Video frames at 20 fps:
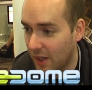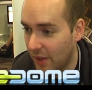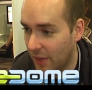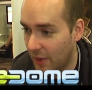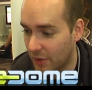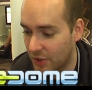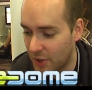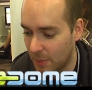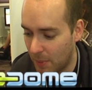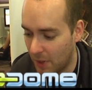
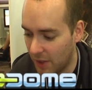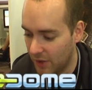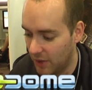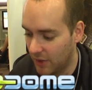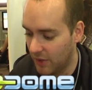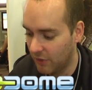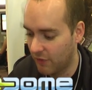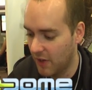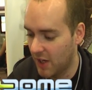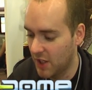There's a button
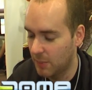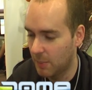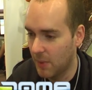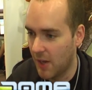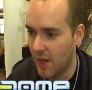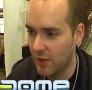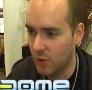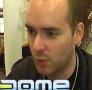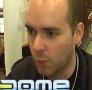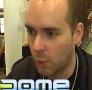on the face
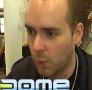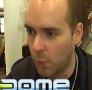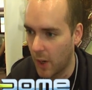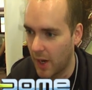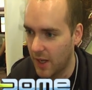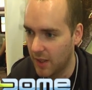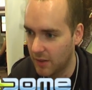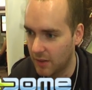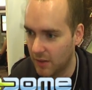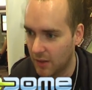pad.
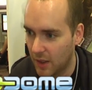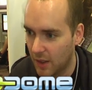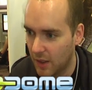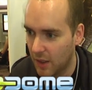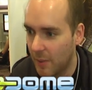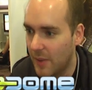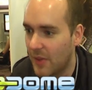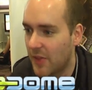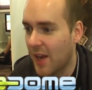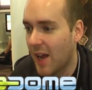The
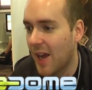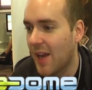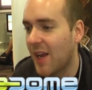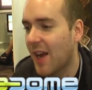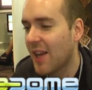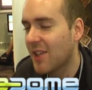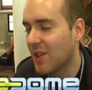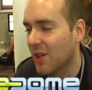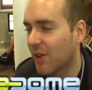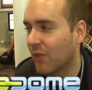
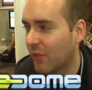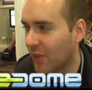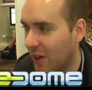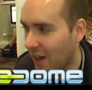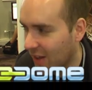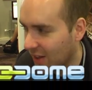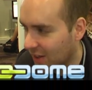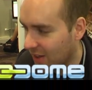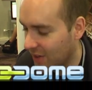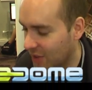idea for
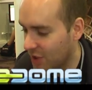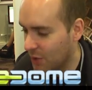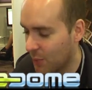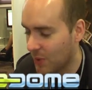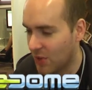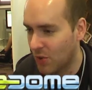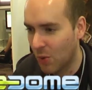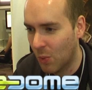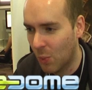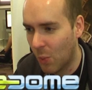Elika is
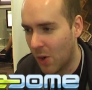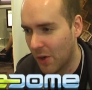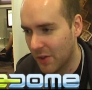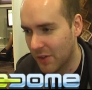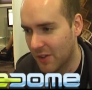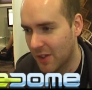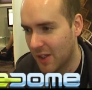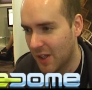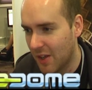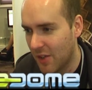we don't want
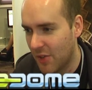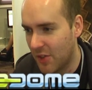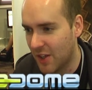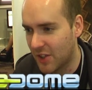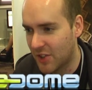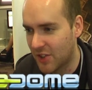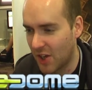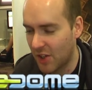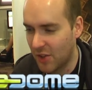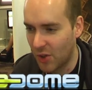
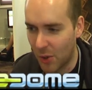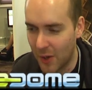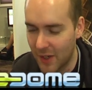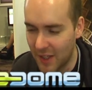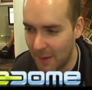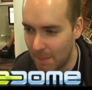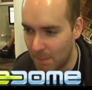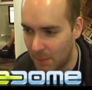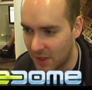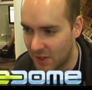this annoying
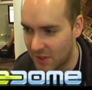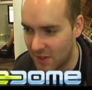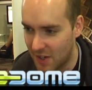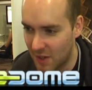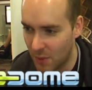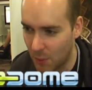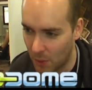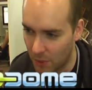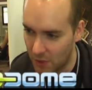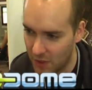
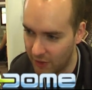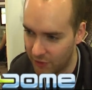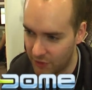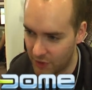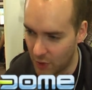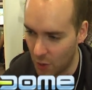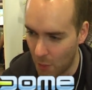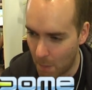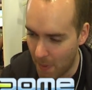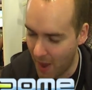NPC where you have
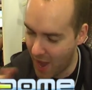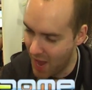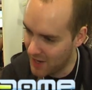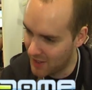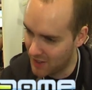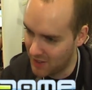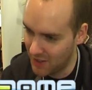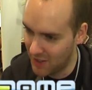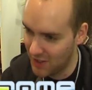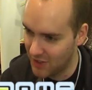to go
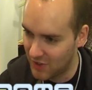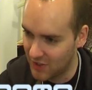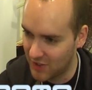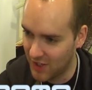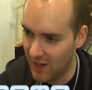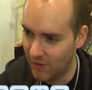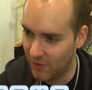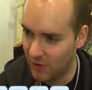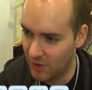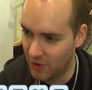back and
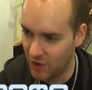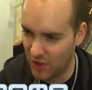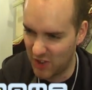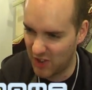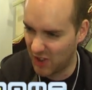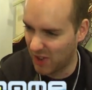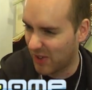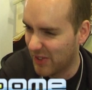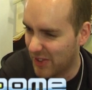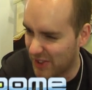save her. She's
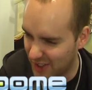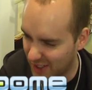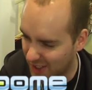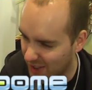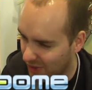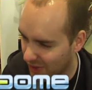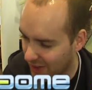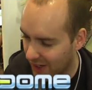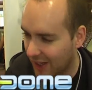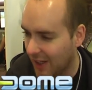stuck in
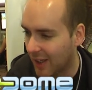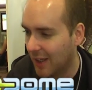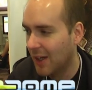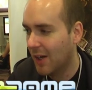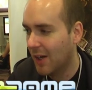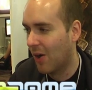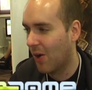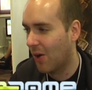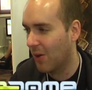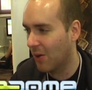scenery
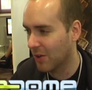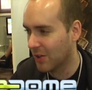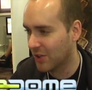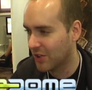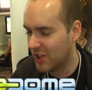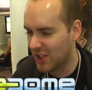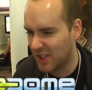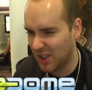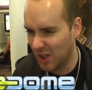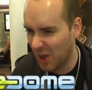or
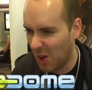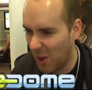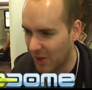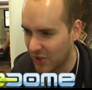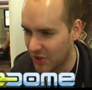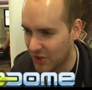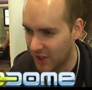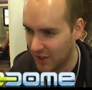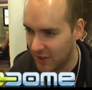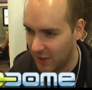she's
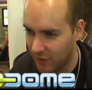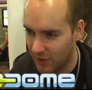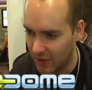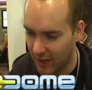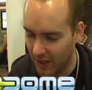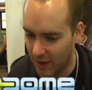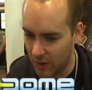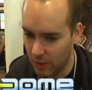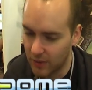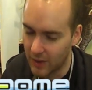lost and you have to
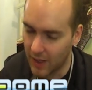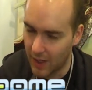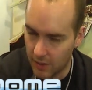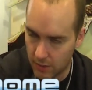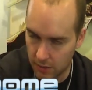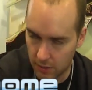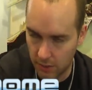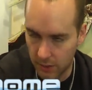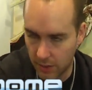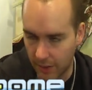like go
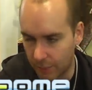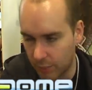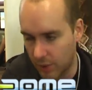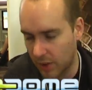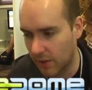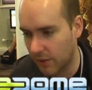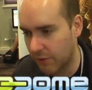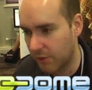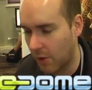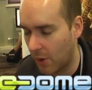get her and like
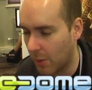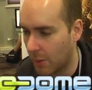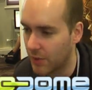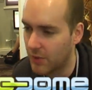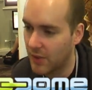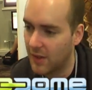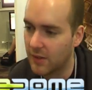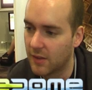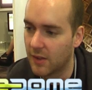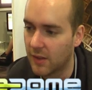bring her forward
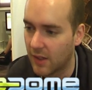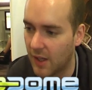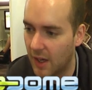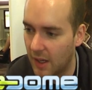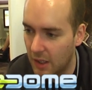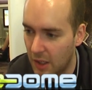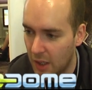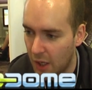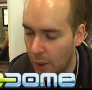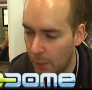or anything like
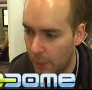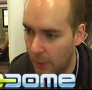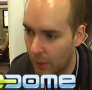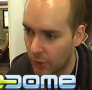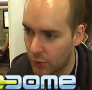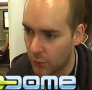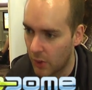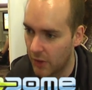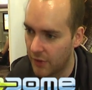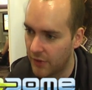that. We
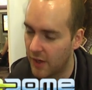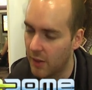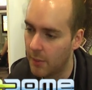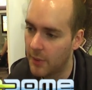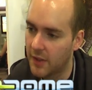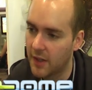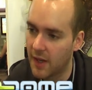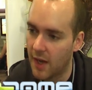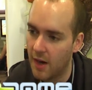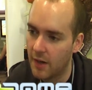always want her there
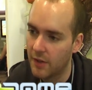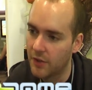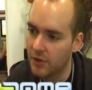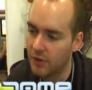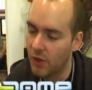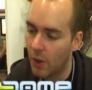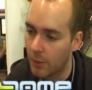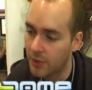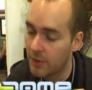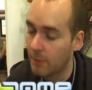with the character
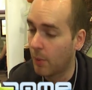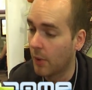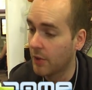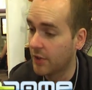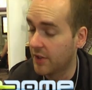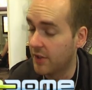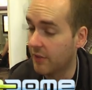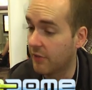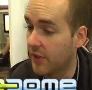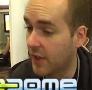and always a
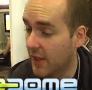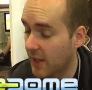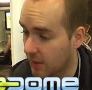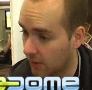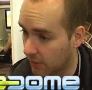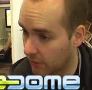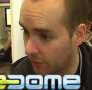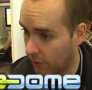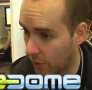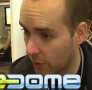positive thing
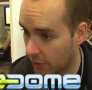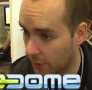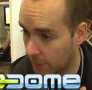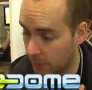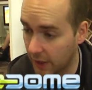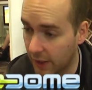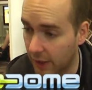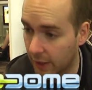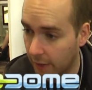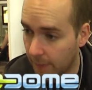for the
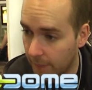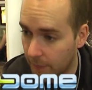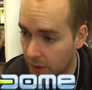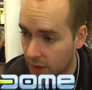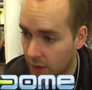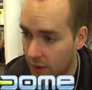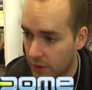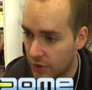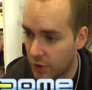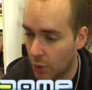player.
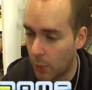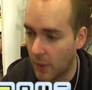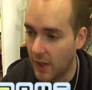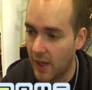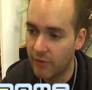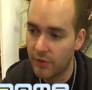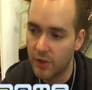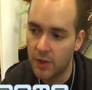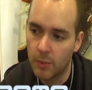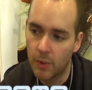So
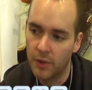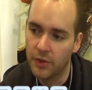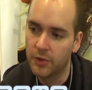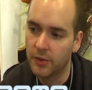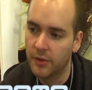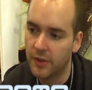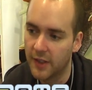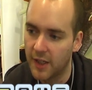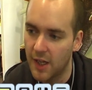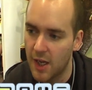whenever you want
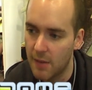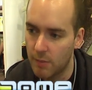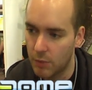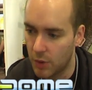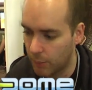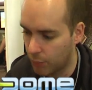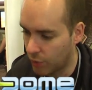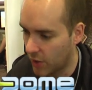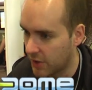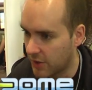her in the game,
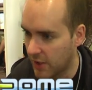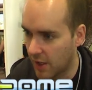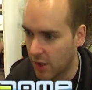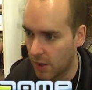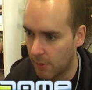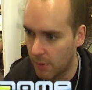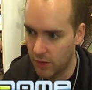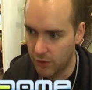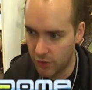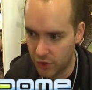you press the
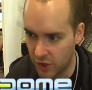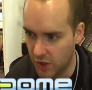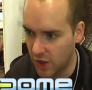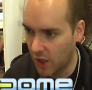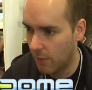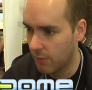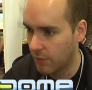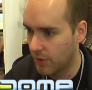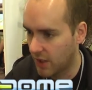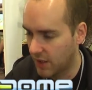Elika button, she
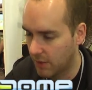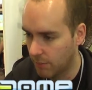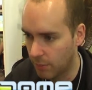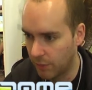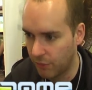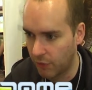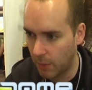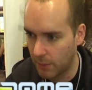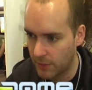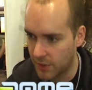comes in,
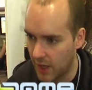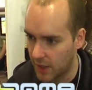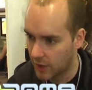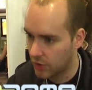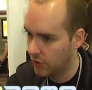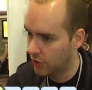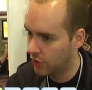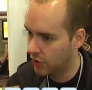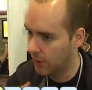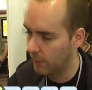performs the
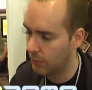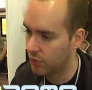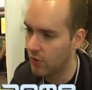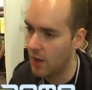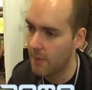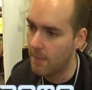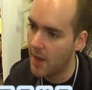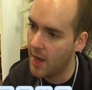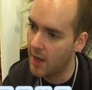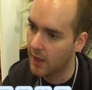action, jumps
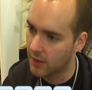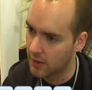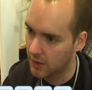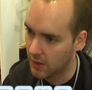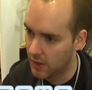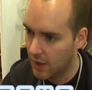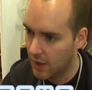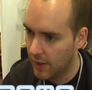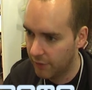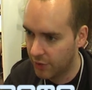right back.
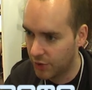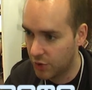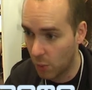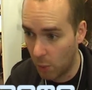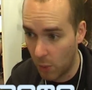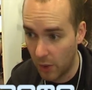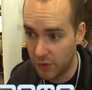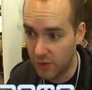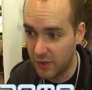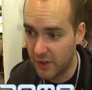If you
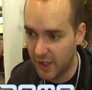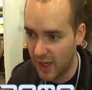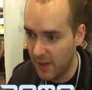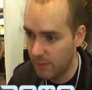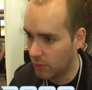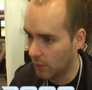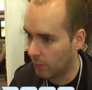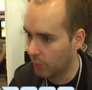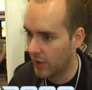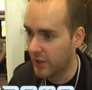don't want her in the game,
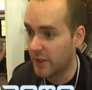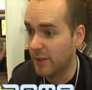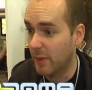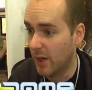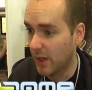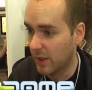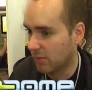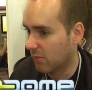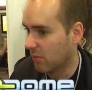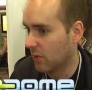don't press the
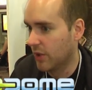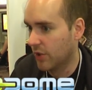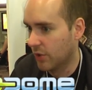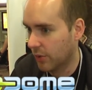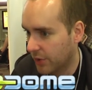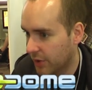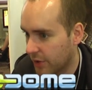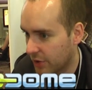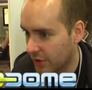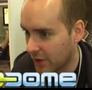button, you
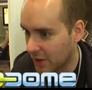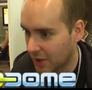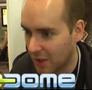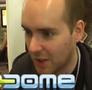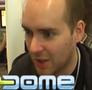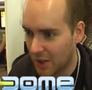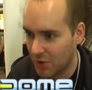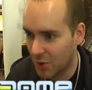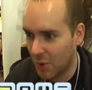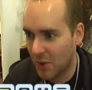don't use her.
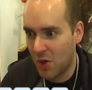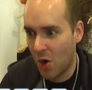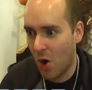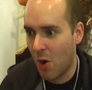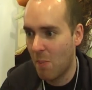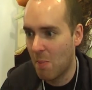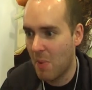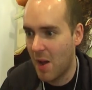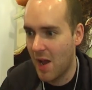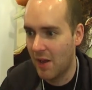So in
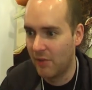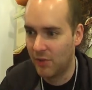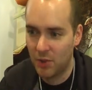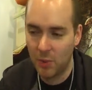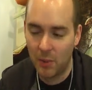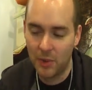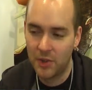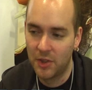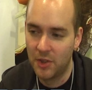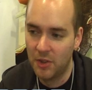combat, if you
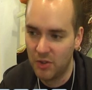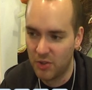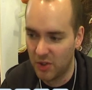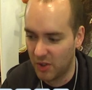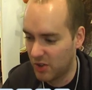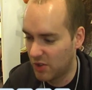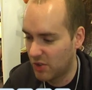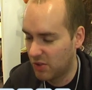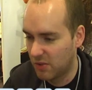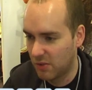don't want to use
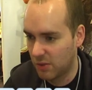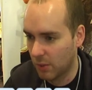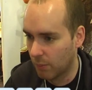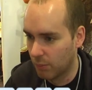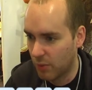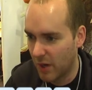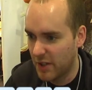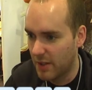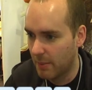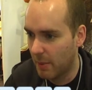her, don't
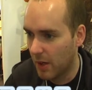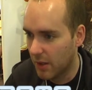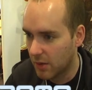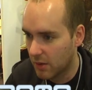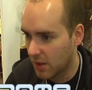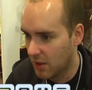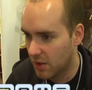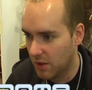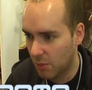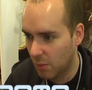press the button,
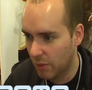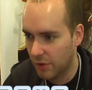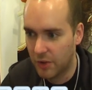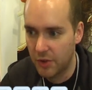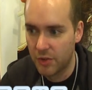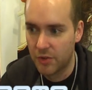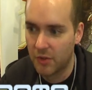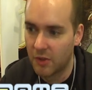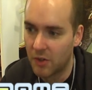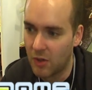and you won't
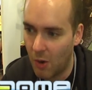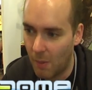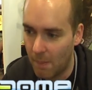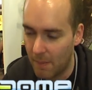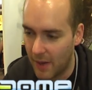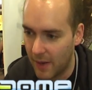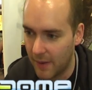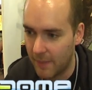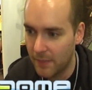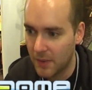use her in
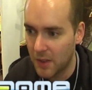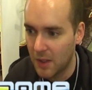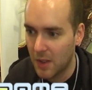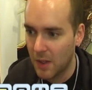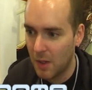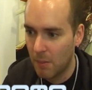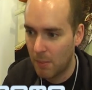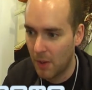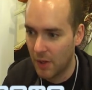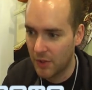combat.
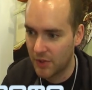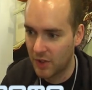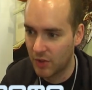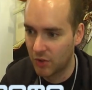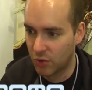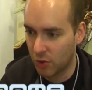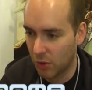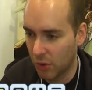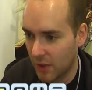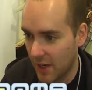But to
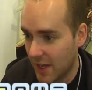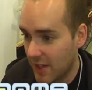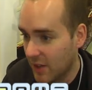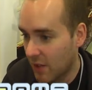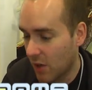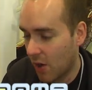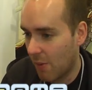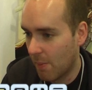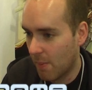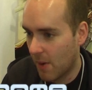control her in
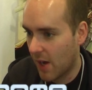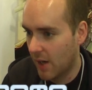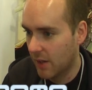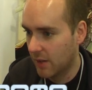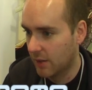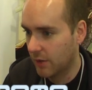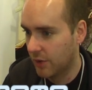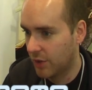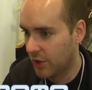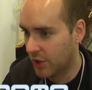combat,
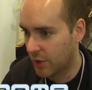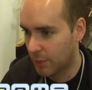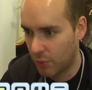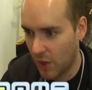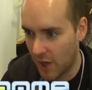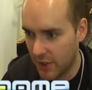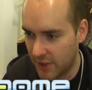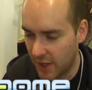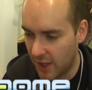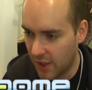you just
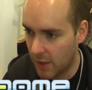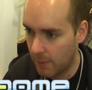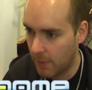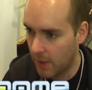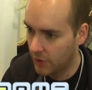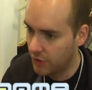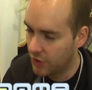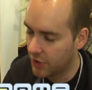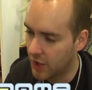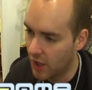press the Elika
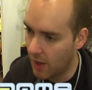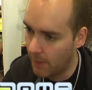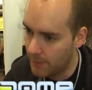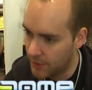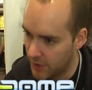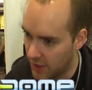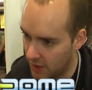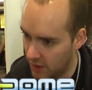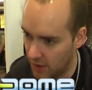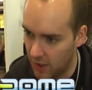button, she
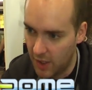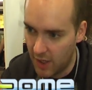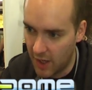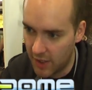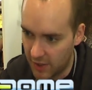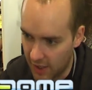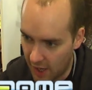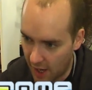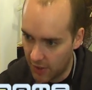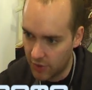comes in,
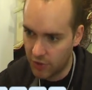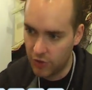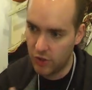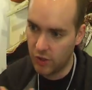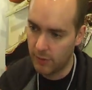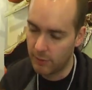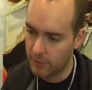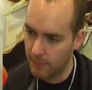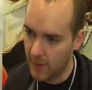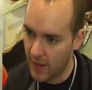attacks, and
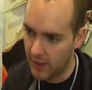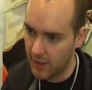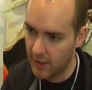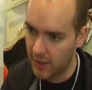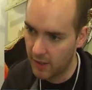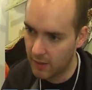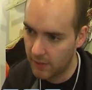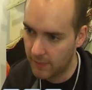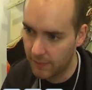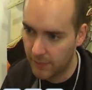jumps back
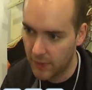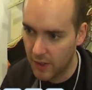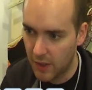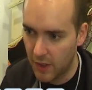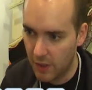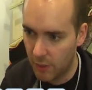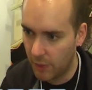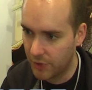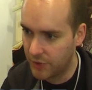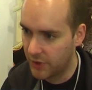out.
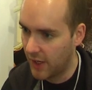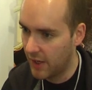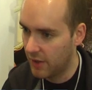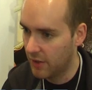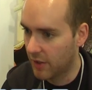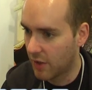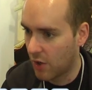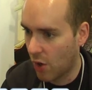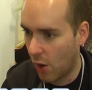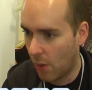If you want to get
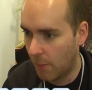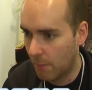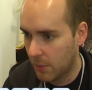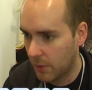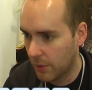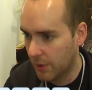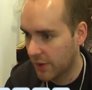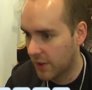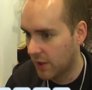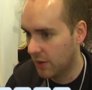her in a
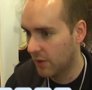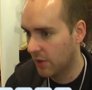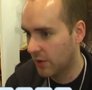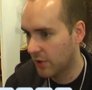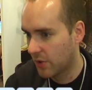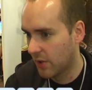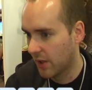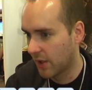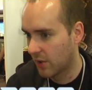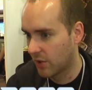combo, you can
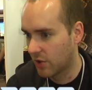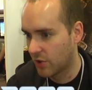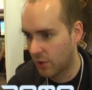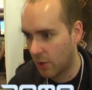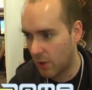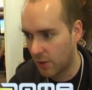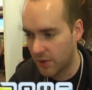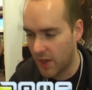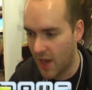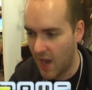use like a
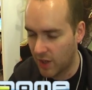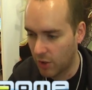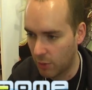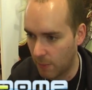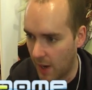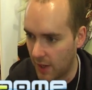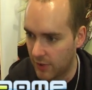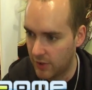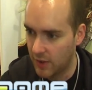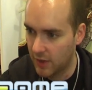sword,
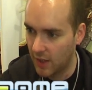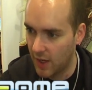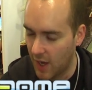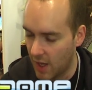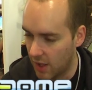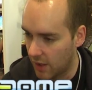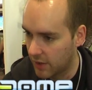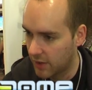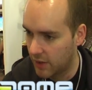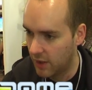acrobatic,
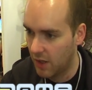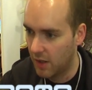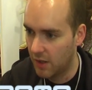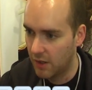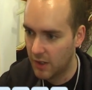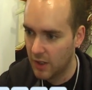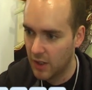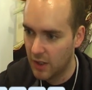Elika,